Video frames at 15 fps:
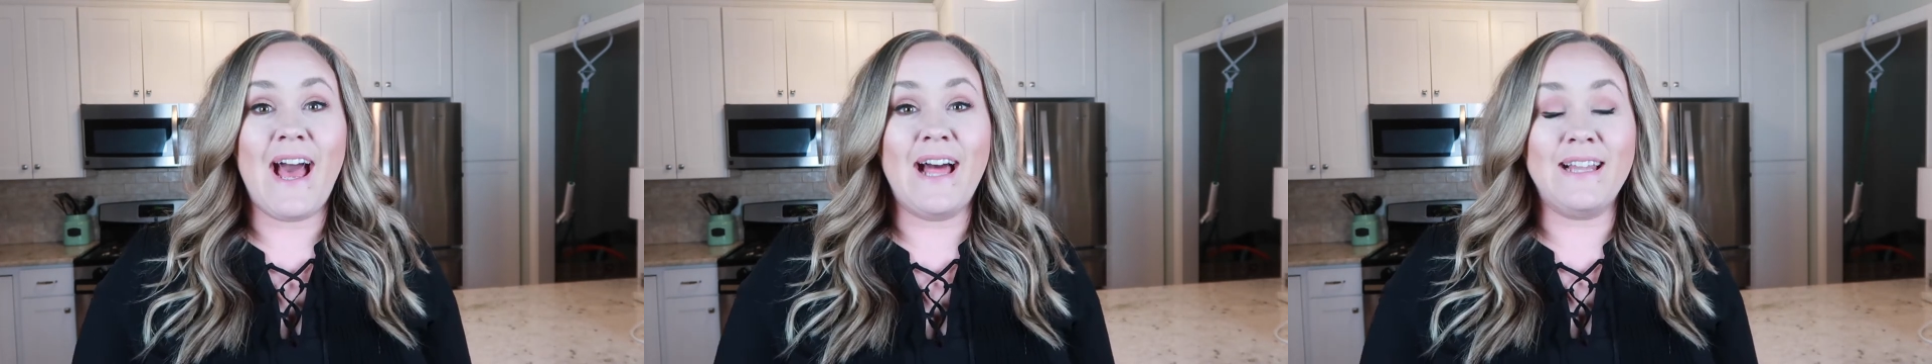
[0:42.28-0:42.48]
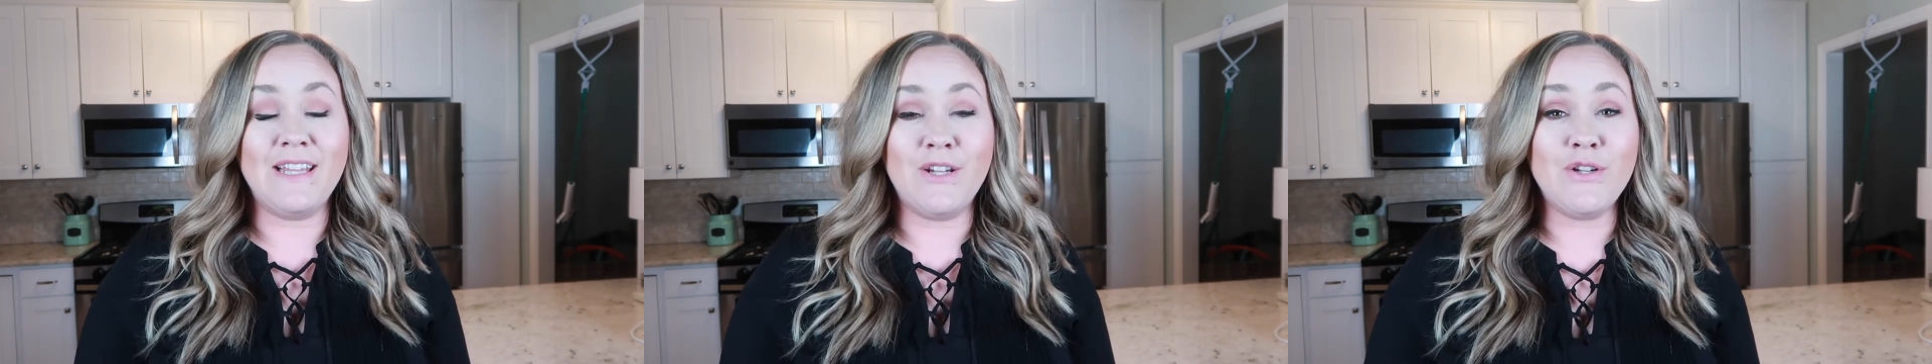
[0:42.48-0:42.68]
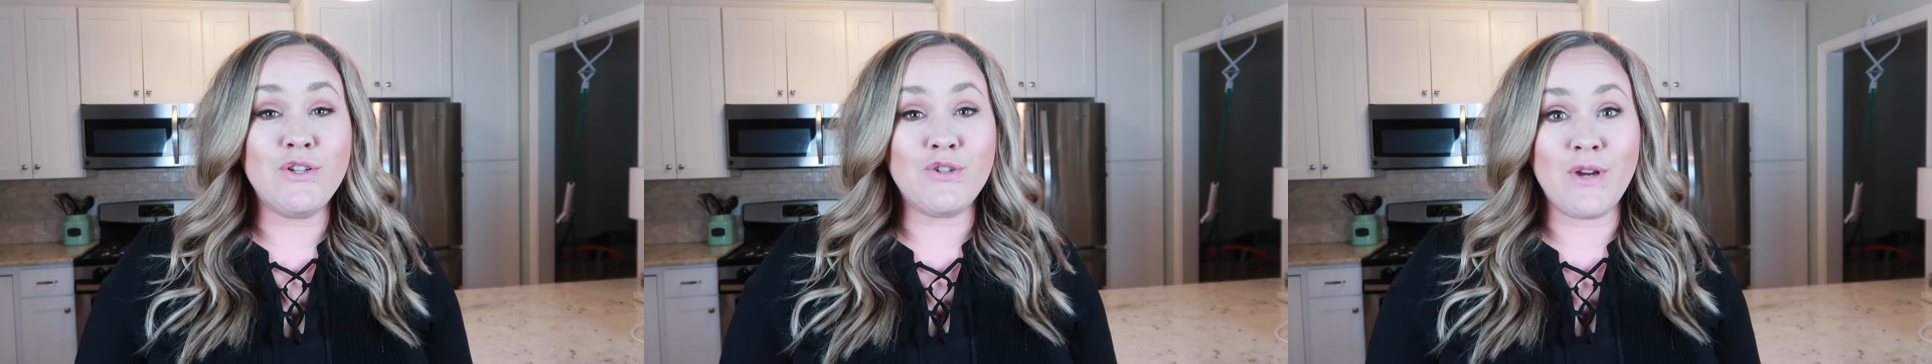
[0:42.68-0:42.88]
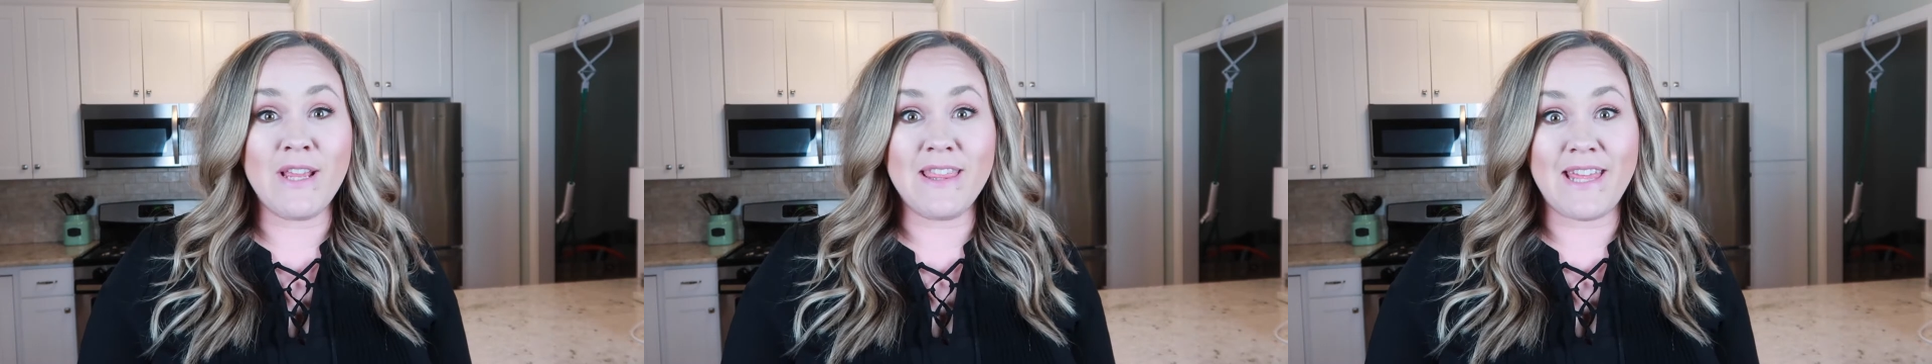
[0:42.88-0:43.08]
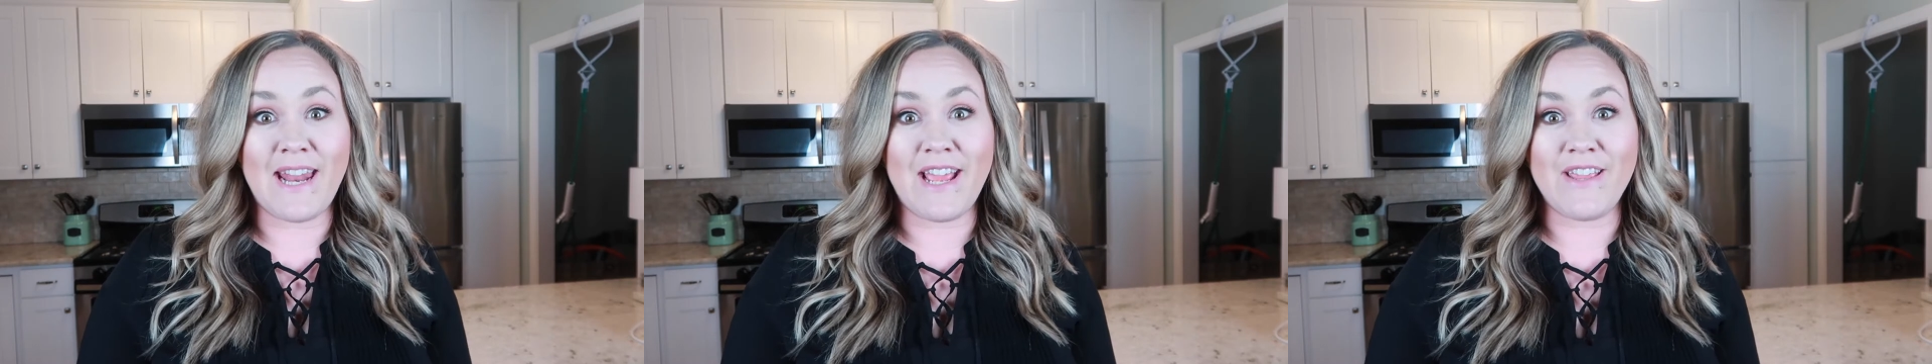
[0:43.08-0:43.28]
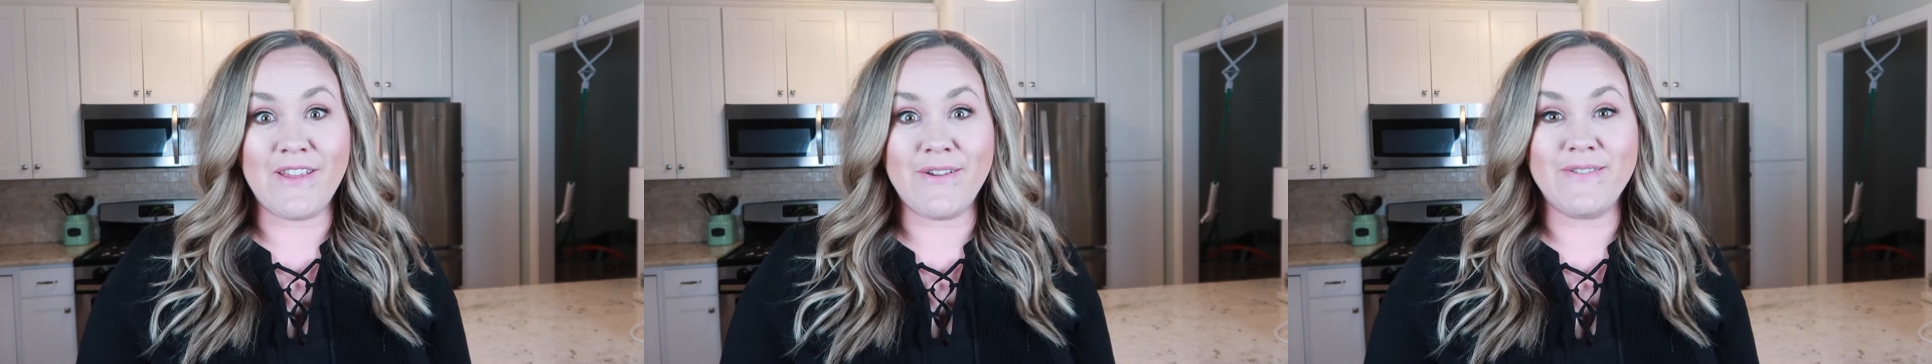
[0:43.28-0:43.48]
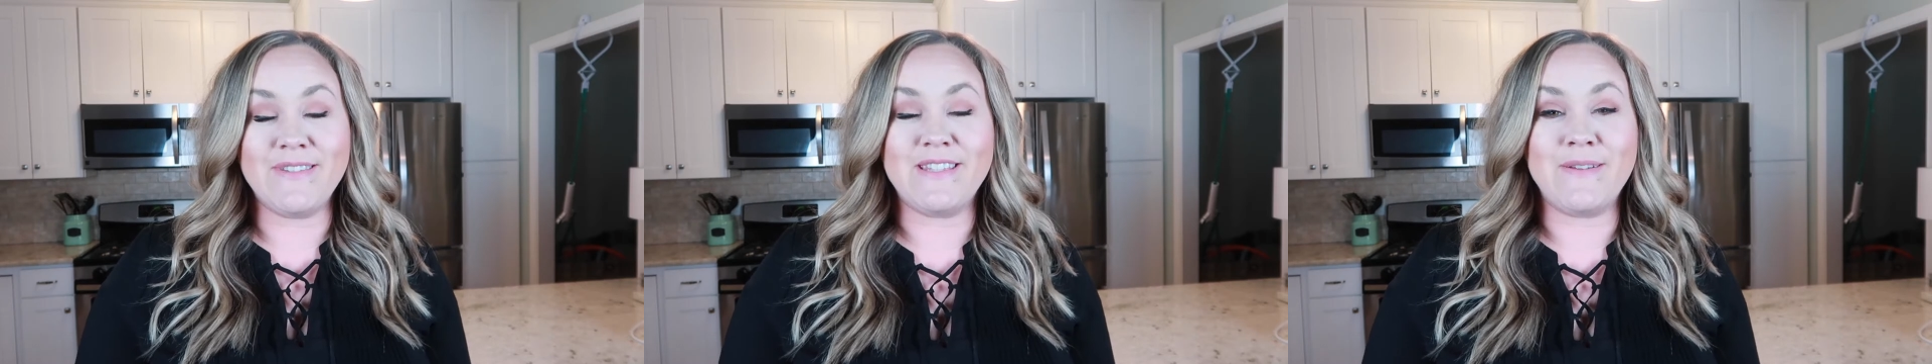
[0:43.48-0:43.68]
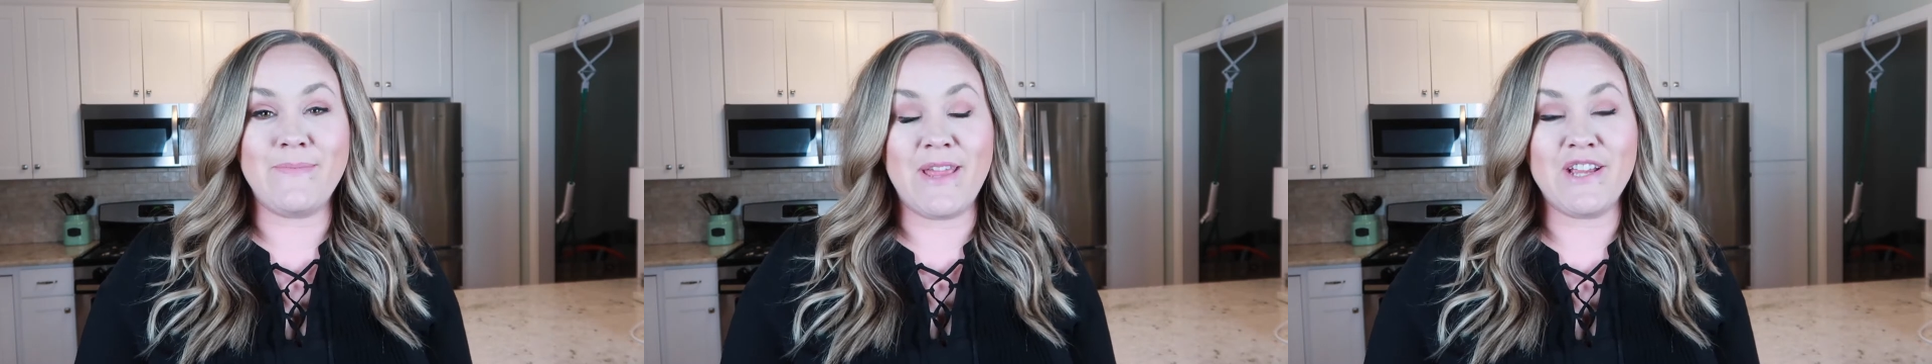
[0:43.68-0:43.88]
A little trick that I
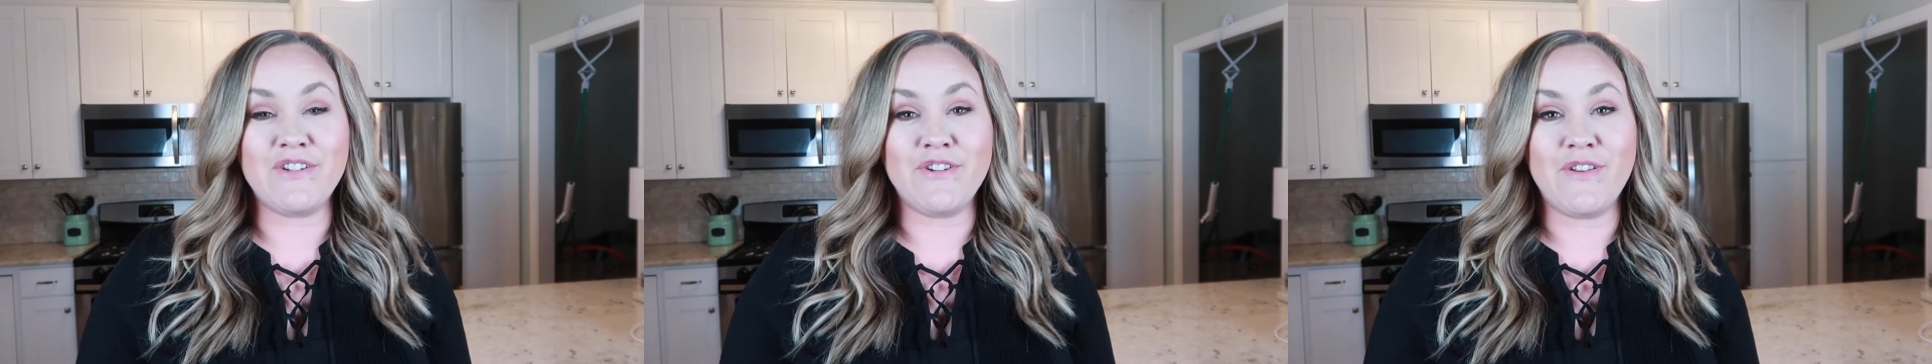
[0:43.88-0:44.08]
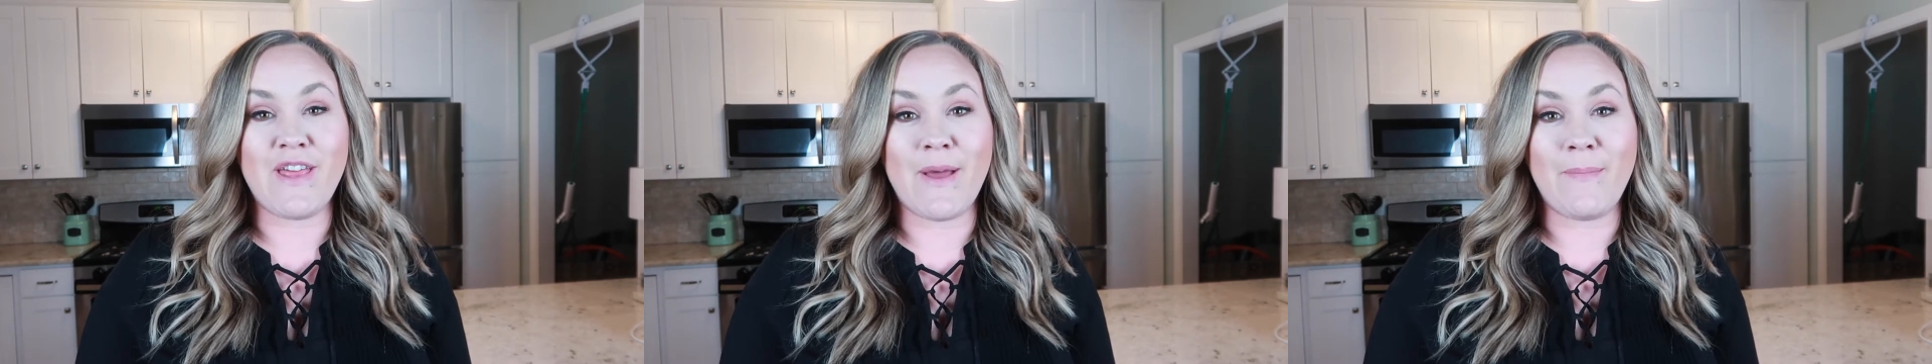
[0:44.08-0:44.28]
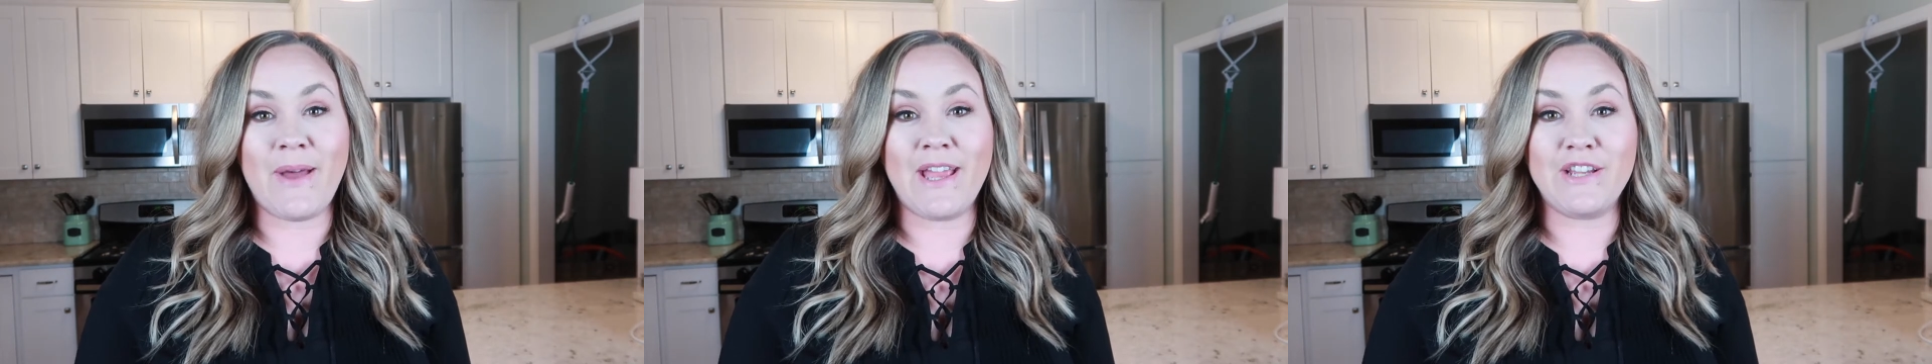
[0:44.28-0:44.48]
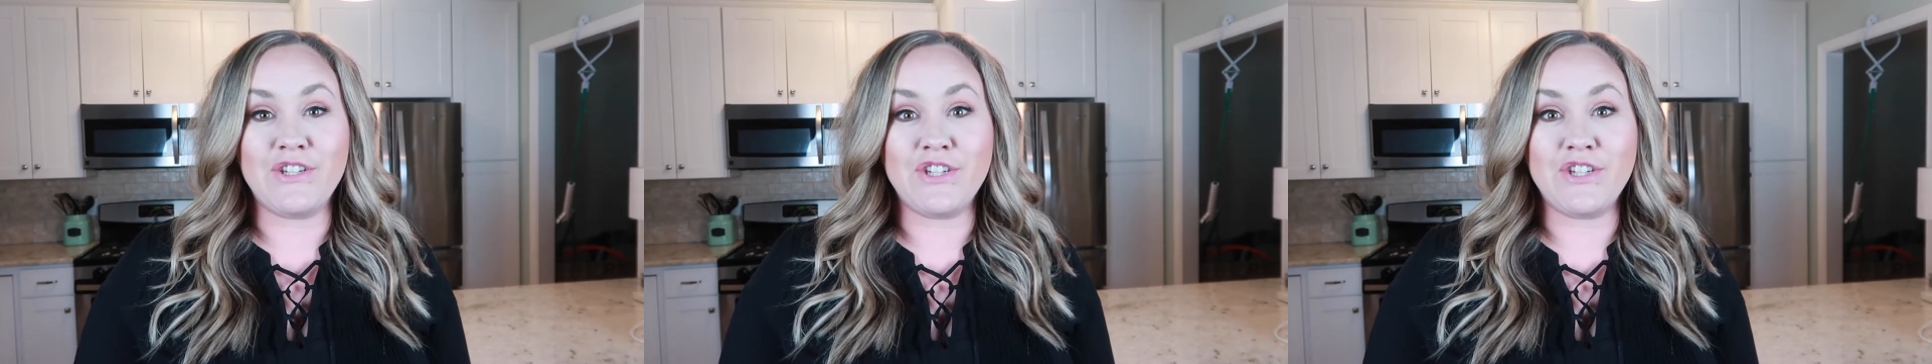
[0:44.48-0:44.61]
use to make sure that my